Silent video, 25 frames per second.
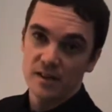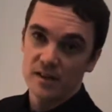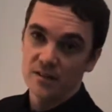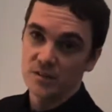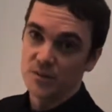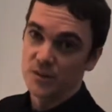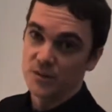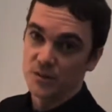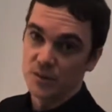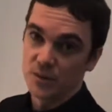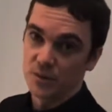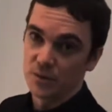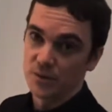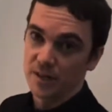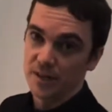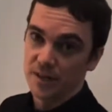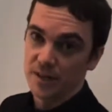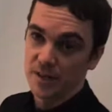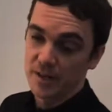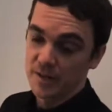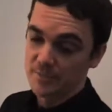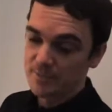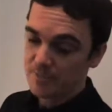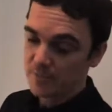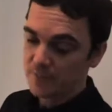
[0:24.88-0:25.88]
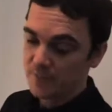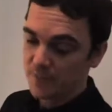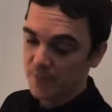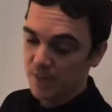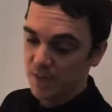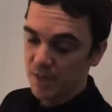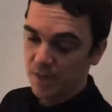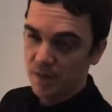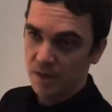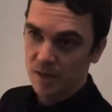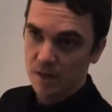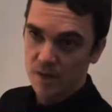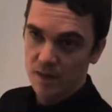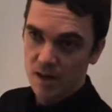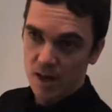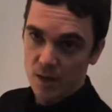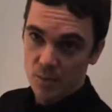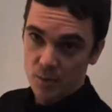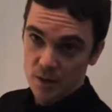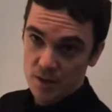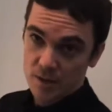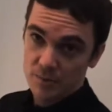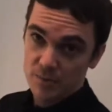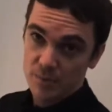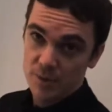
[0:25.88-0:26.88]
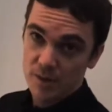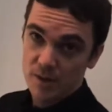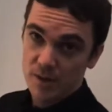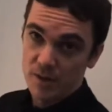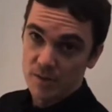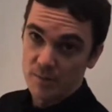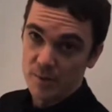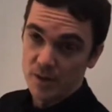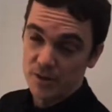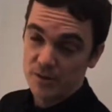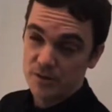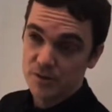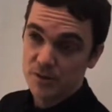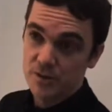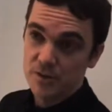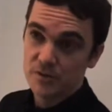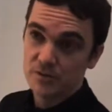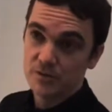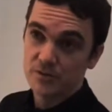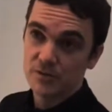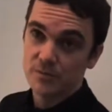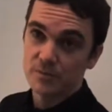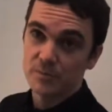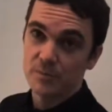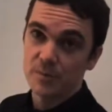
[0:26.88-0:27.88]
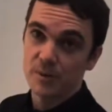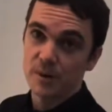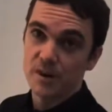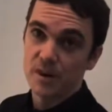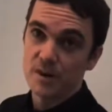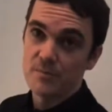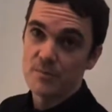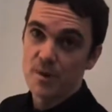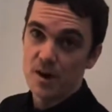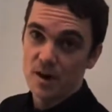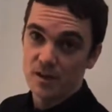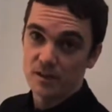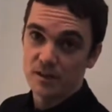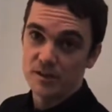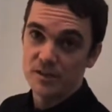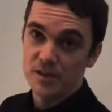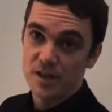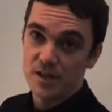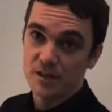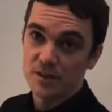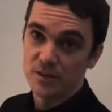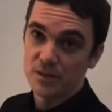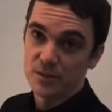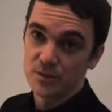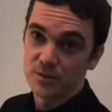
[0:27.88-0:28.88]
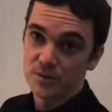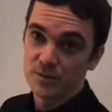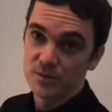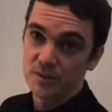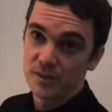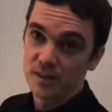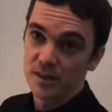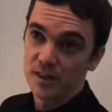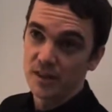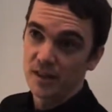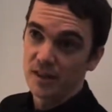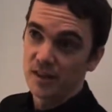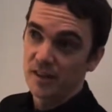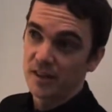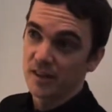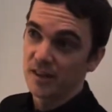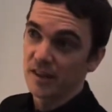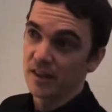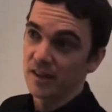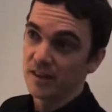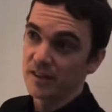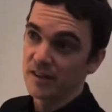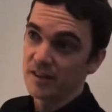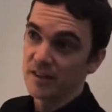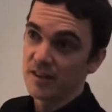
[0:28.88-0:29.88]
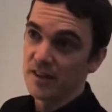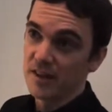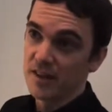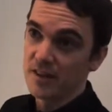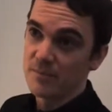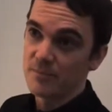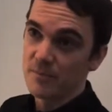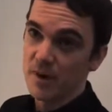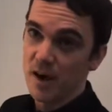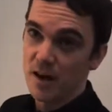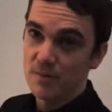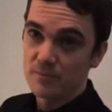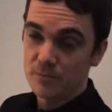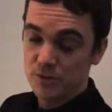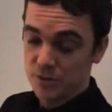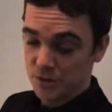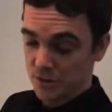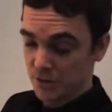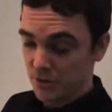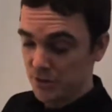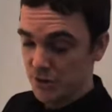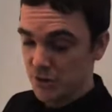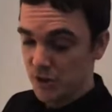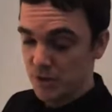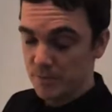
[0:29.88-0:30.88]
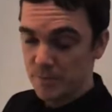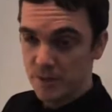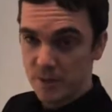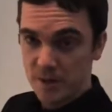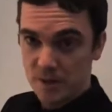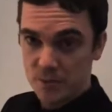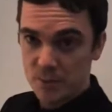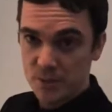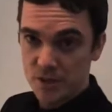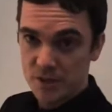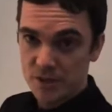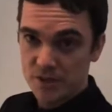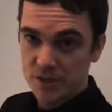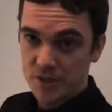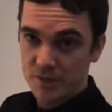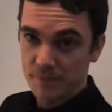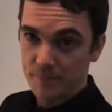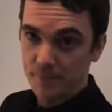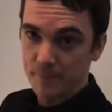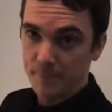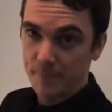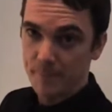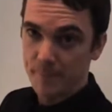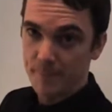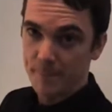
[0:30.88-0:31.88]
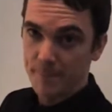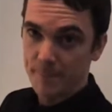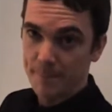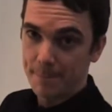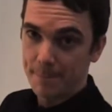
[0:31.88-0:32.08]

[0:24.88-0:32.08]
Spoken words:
It's just an old nickname. I work in PR at Microsoft, but I'm highly technical, and I'm just going to show you about Windows 7.